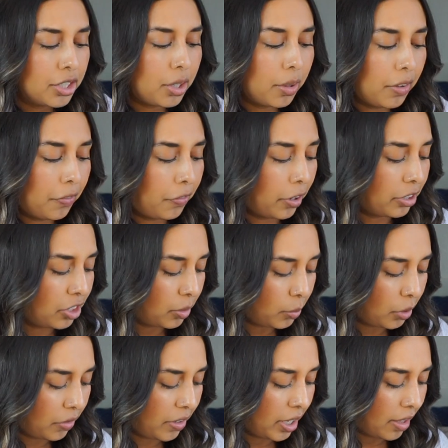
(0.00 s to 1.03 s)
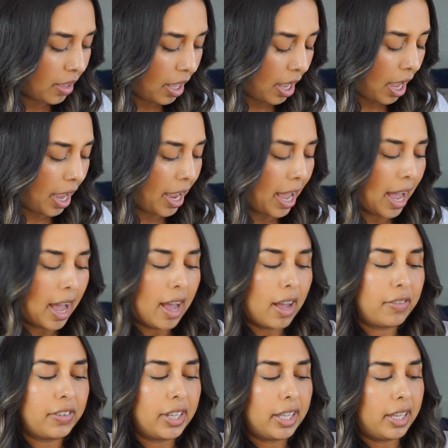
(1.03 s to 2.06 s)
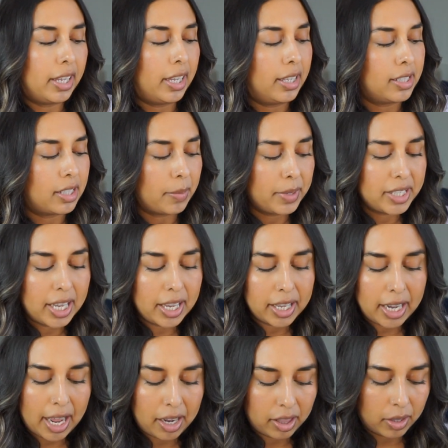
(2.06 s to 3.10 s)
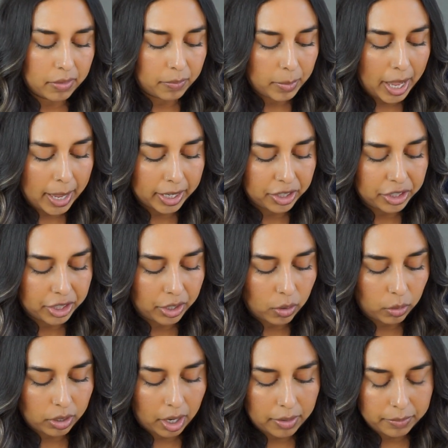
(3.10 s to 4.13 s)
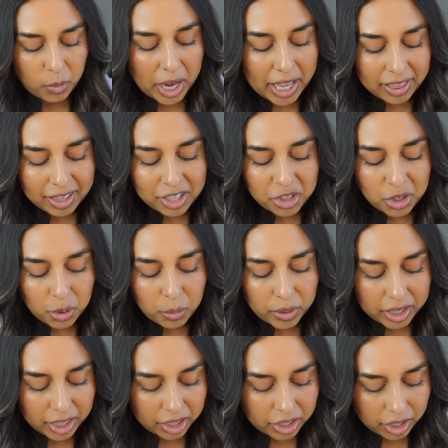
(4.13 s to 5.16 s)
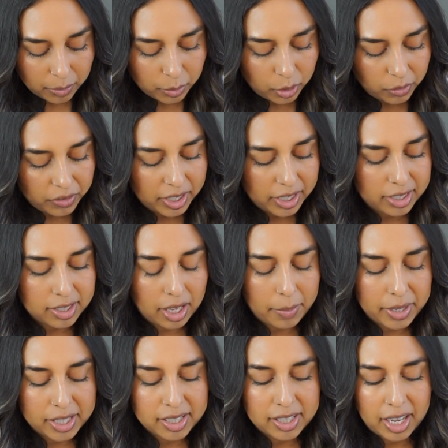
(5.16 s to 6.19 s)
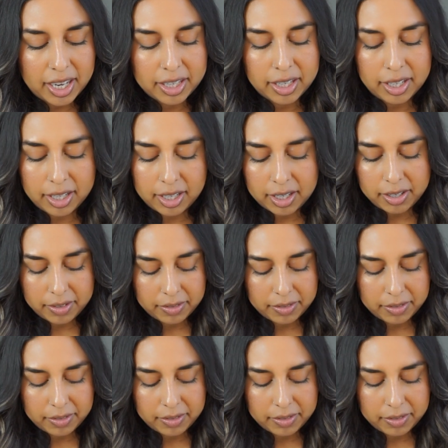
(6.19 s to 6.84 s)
So the first movie that I have is, let me take it out of the packaging, hold on. Wait, these are really good movies, I'm excited.